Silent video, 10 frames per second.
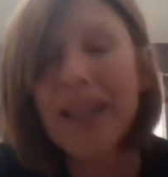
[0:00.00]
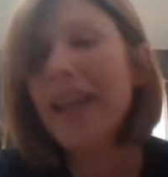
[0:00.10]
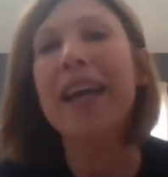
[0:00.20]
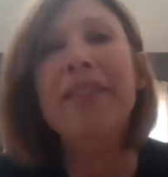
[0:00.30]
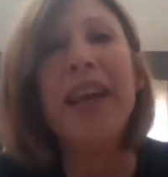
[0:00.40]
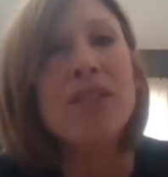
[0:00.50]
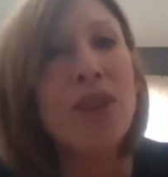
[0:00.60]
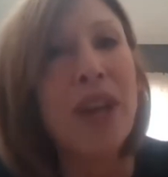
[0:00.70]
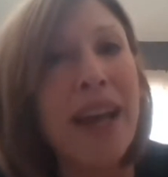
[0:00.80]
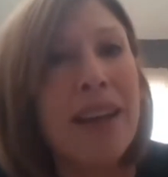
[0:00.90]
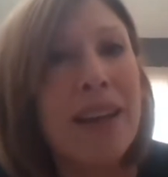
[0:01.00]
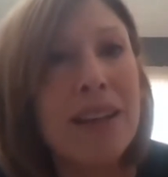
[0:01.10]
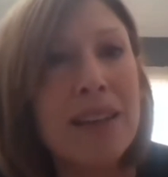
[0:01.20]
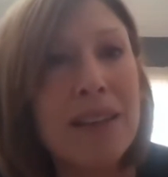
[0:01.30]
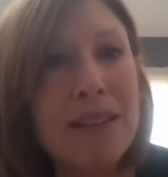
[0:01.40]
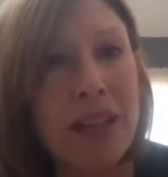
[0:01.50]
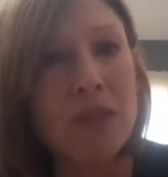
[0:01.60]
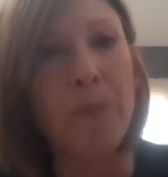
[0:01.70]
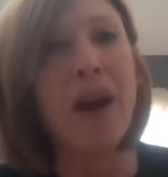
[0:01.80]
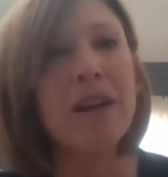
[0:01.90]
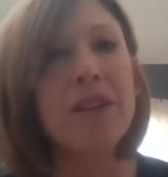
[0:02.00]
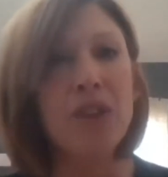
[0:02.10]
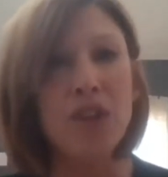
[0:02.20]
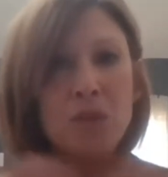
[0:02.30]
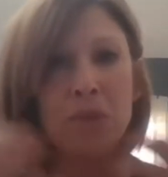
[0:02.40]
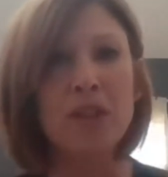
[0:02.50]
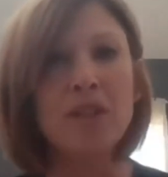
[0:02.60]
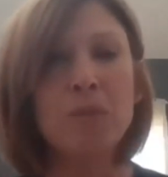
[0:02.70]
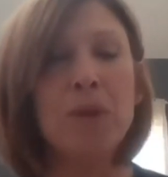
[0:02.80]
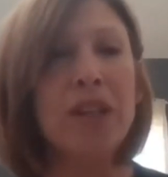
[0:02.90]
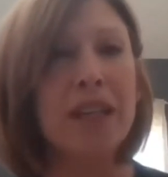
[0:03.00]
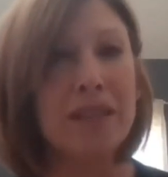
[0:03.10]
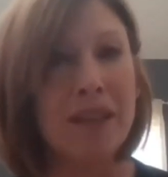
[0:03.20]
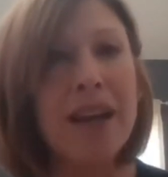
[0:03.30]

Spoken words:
And that's okay. That's part of the human experience.